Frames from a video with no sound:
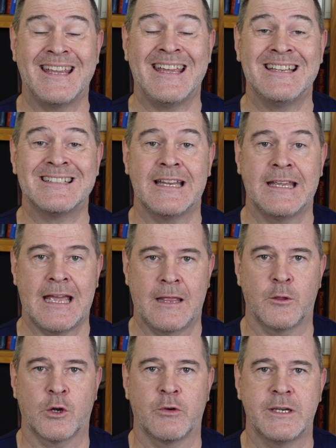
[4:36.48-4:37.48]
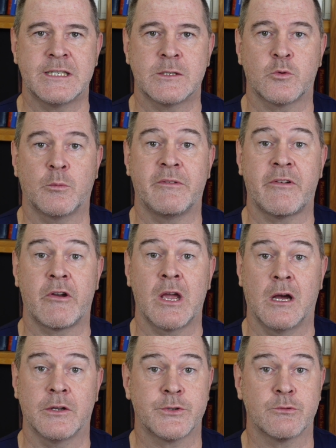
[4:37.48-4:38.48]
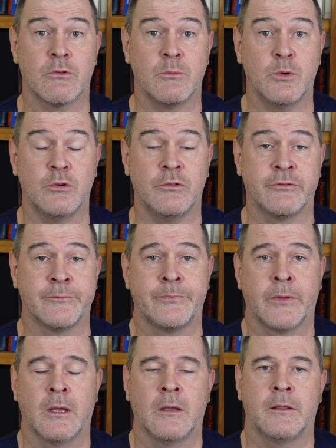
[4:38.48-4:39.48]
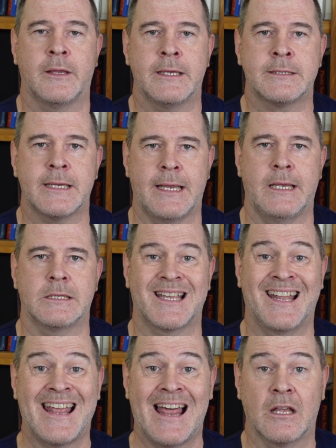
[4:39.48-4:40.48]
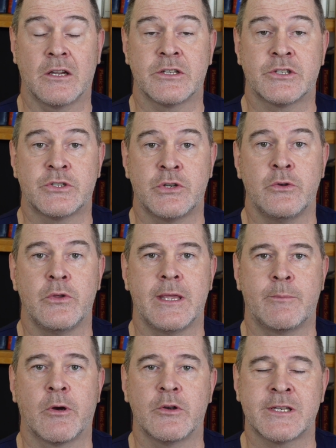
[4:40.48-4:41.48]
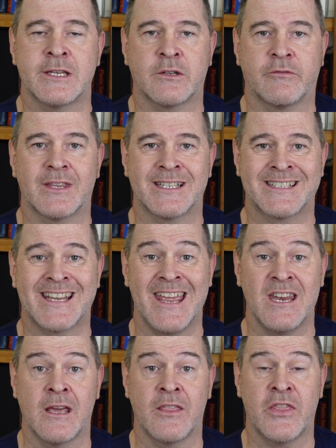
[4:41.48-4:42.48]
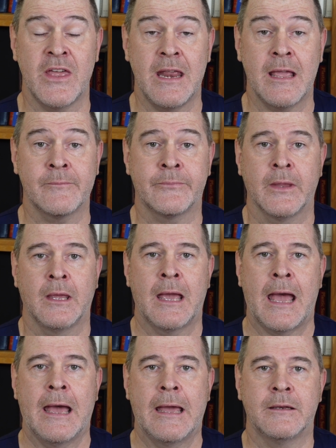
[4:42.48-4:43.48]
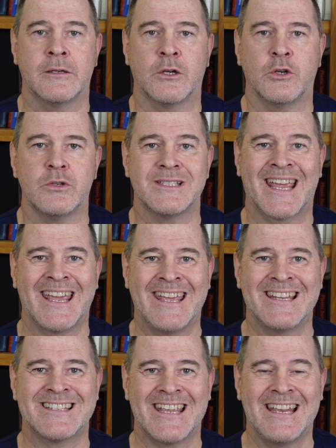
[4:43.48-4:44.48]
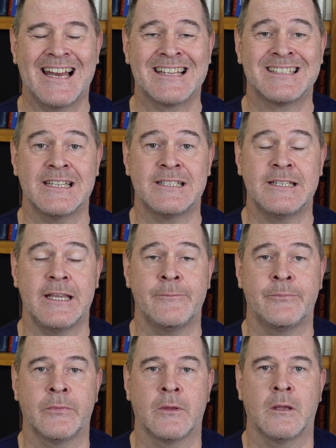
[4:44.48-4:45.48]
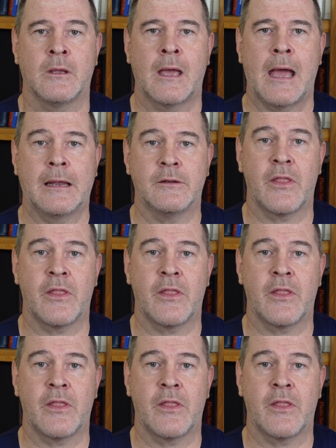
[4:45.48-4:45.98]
easily, and the creases will be very hard to remove. This is analogous to the process of the skin thinning and losing its elasticity, and